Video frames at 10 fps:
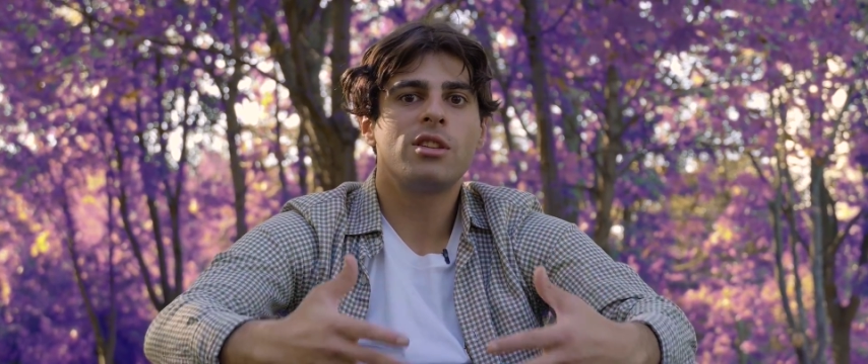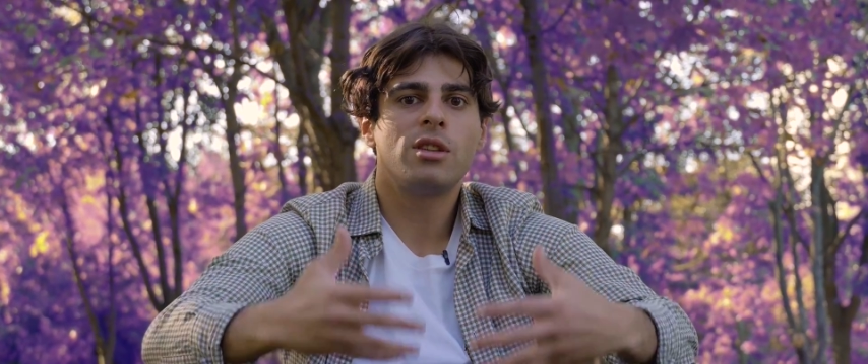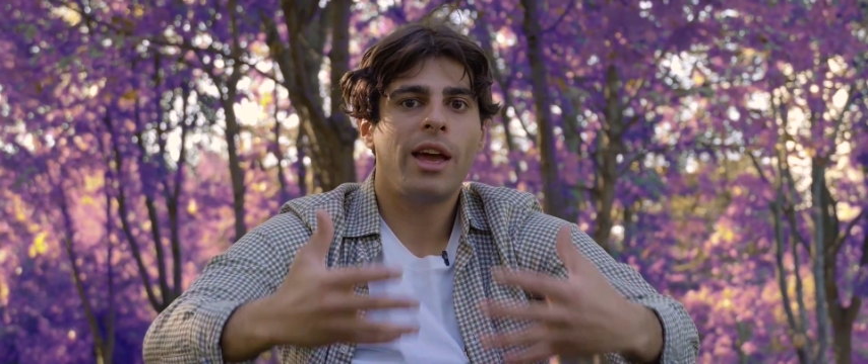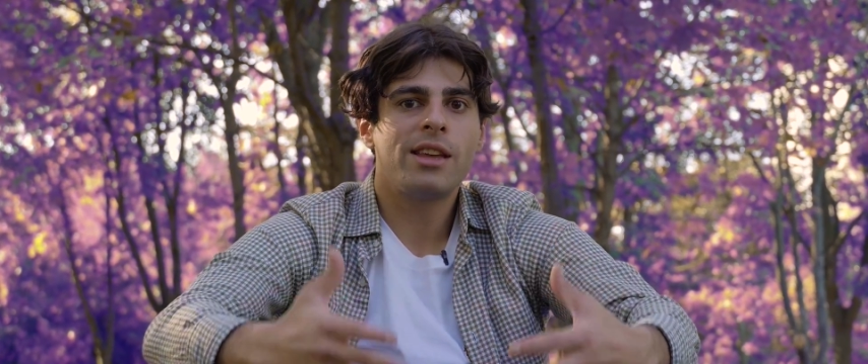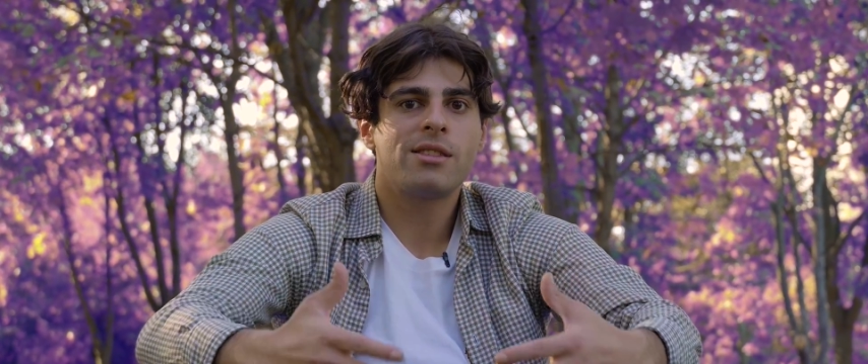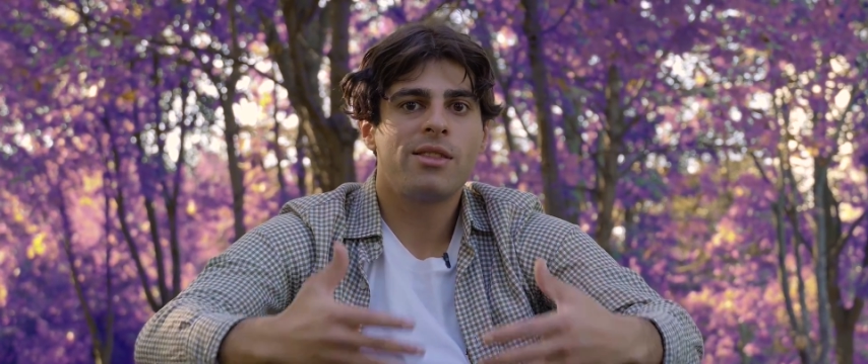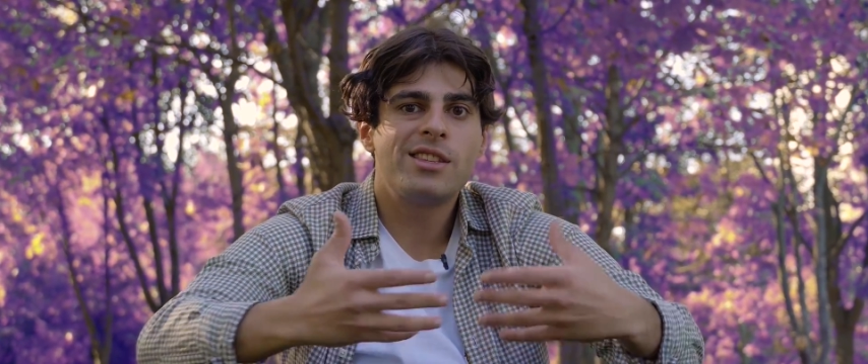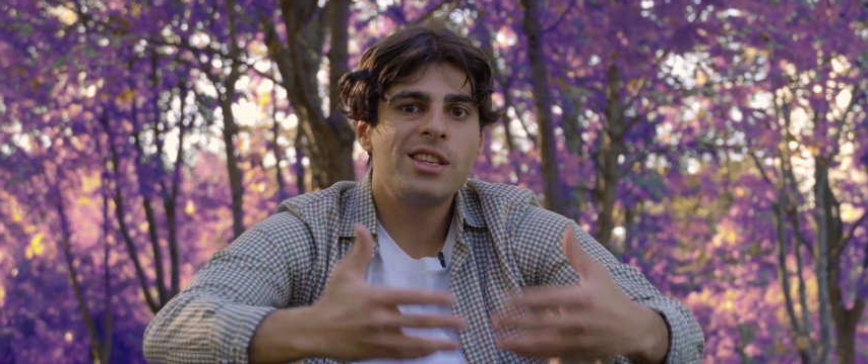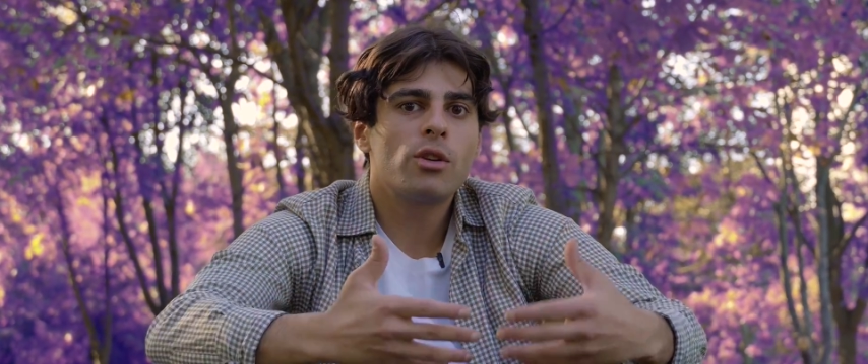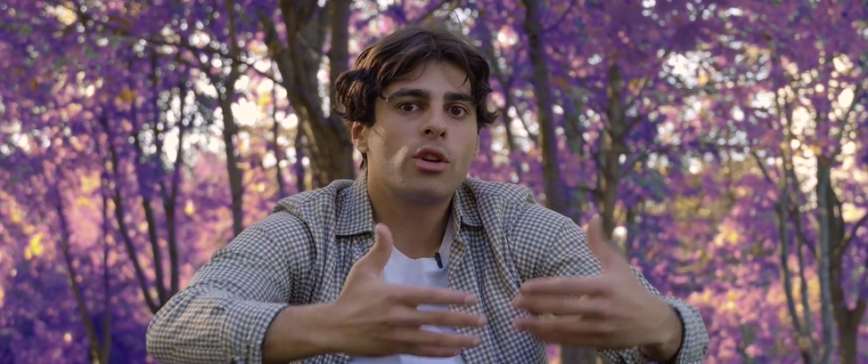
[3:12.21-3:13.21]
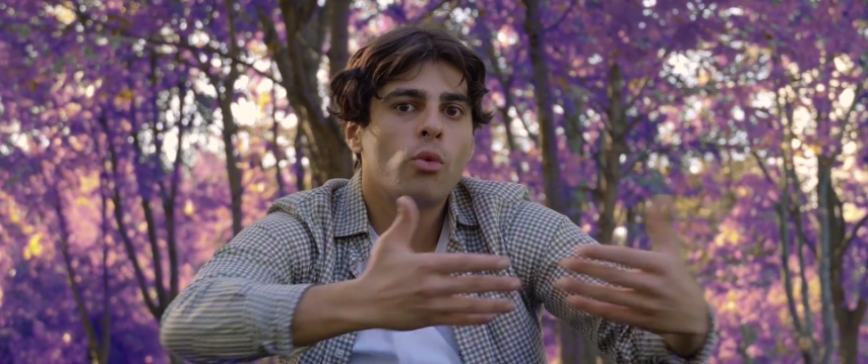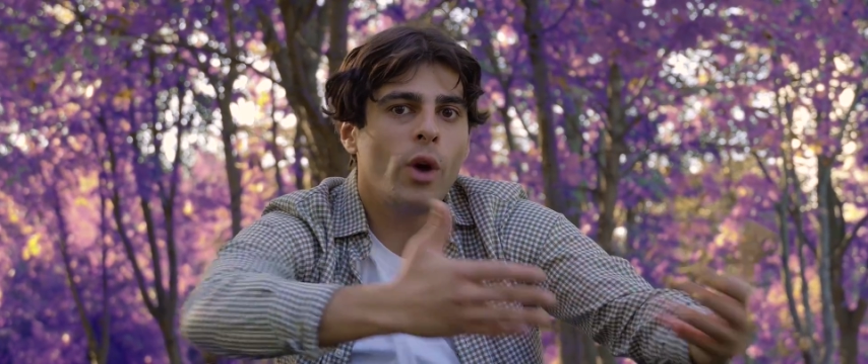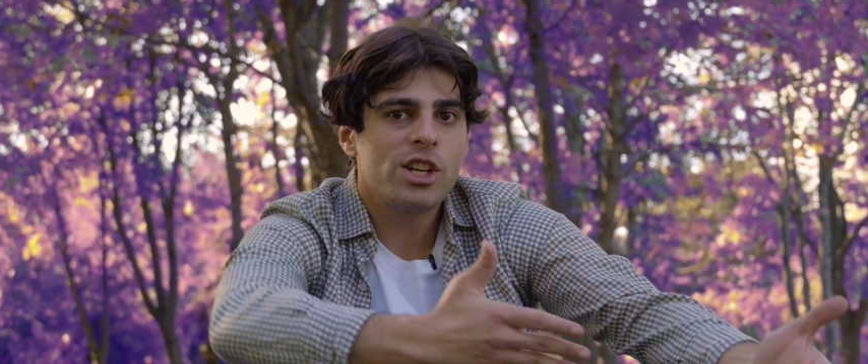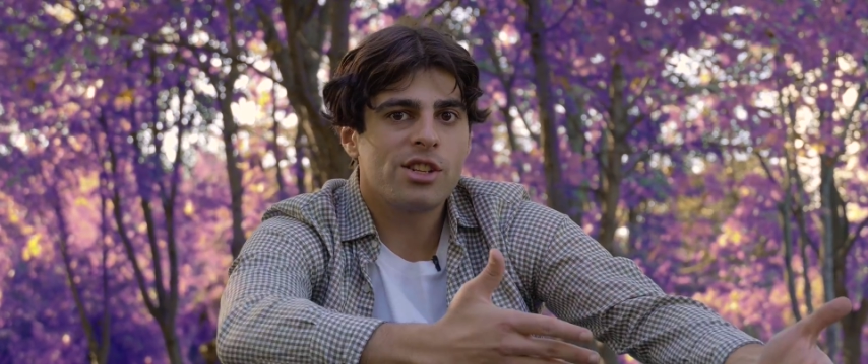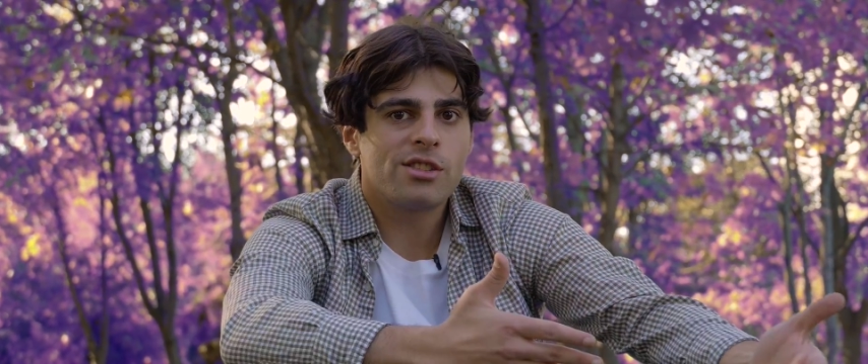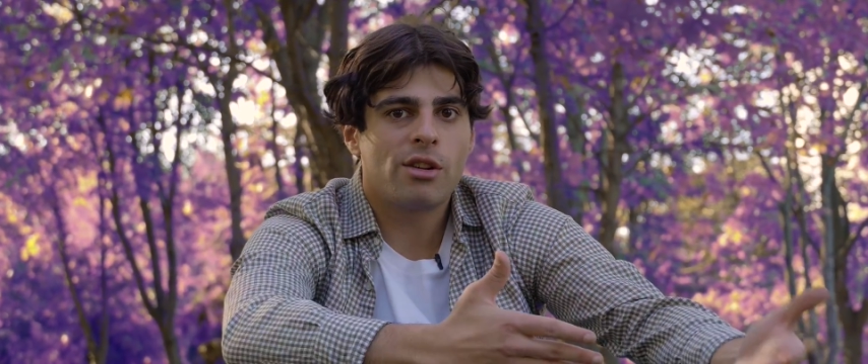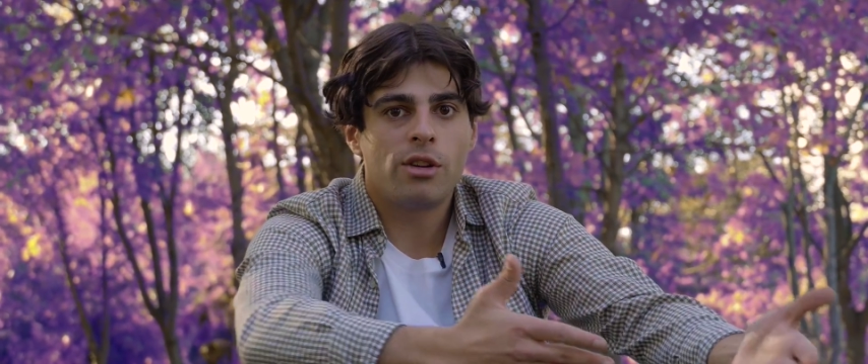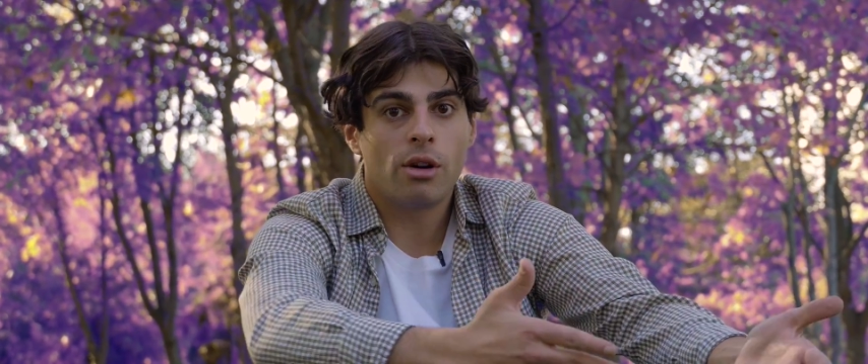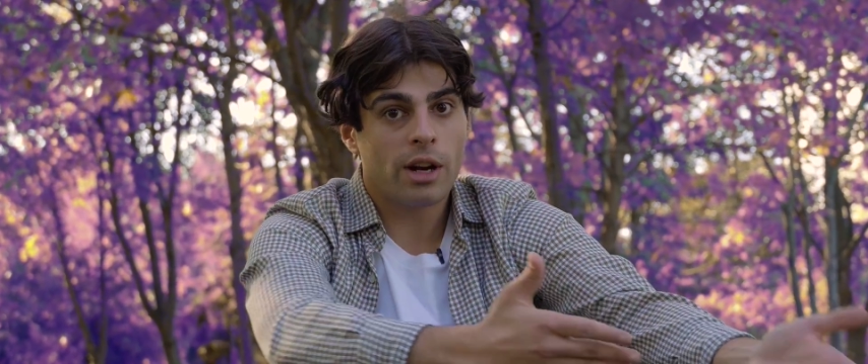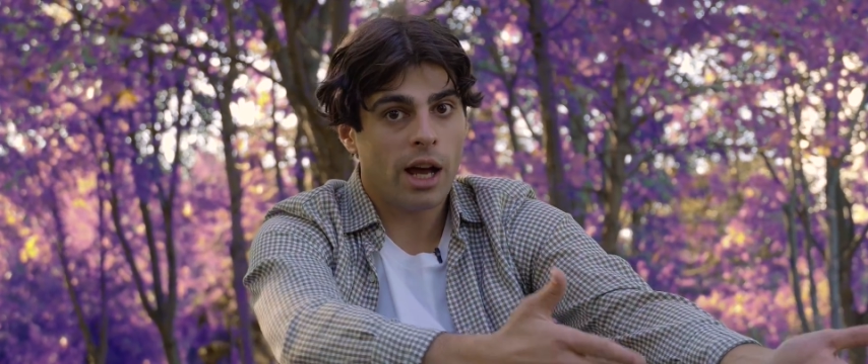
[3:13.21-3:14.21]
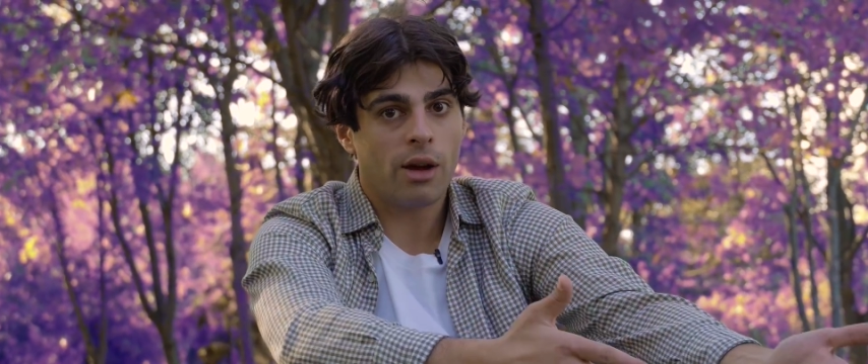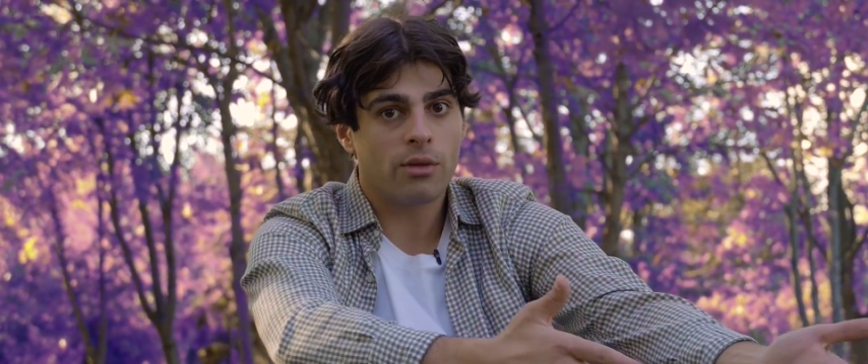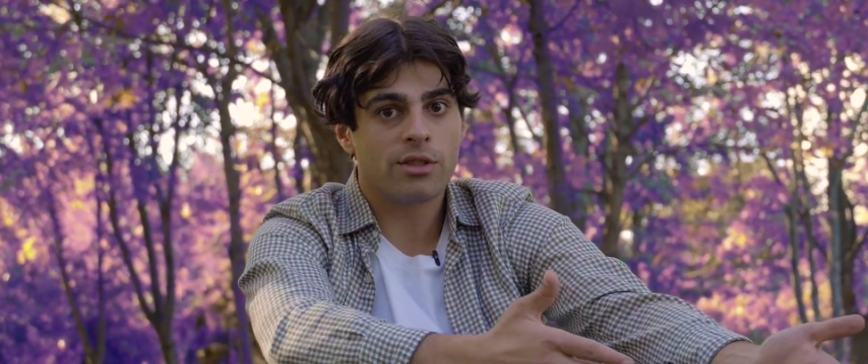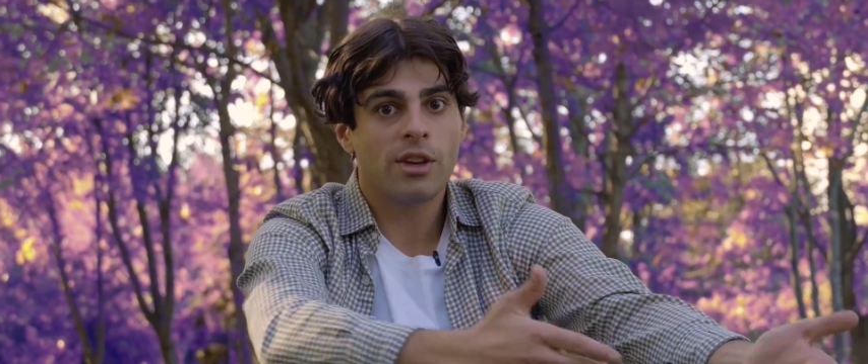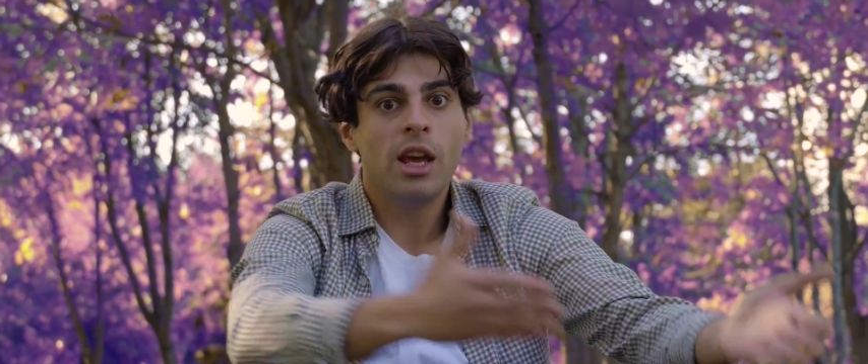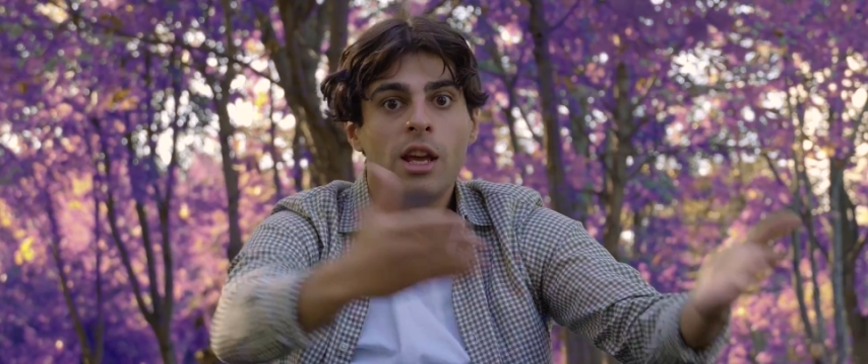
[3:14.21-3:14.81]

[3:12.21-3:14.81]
it to answer the secret questions on your accounts,